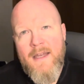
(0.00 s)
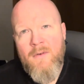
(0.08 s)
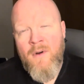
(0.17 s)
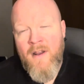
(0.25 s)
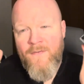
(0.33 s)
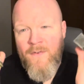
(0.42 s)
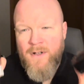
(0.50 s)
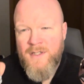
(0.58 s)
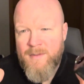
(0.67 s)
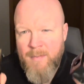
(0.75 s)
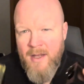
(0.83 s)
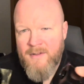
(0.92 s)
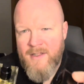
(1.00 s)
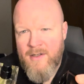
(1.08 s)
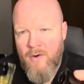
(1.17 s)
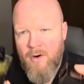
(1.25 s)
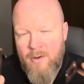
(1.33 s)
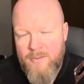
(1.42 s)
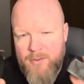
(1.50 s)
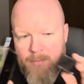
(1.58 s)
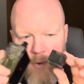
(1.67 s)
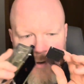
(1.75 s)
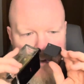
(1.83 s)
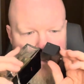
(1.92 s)
When I first smelled Dior Homme
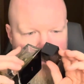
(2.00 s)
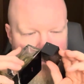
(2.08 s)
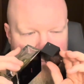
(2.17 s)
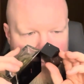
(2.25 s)
Sport,